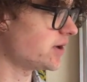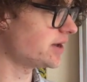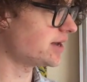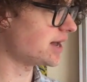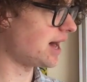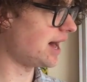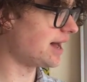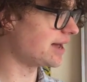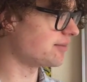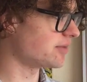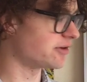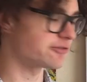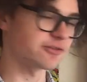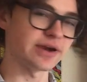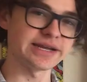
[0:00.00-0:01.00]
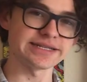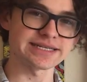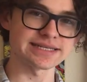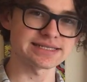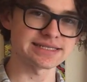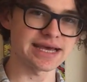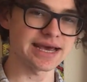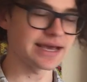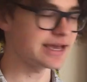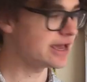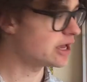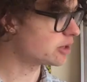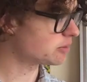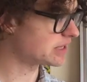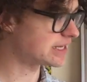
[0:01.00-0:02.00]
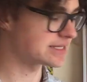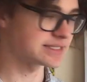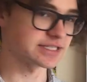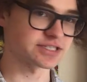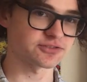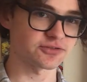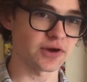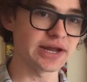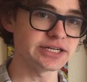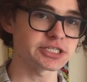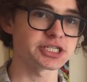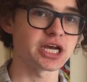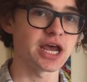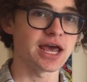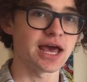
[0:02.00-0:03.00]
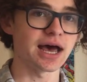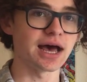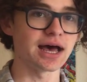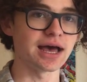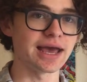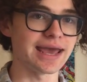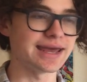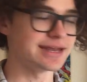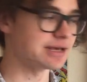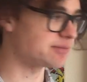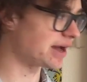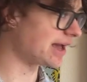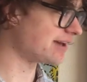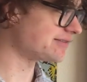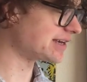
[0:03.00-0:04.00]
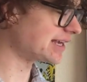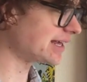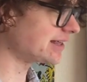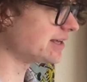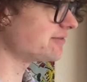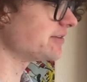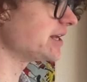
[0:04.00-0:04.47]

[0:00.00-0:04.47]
one I'm afraid to say because it's French, and in my Evangelion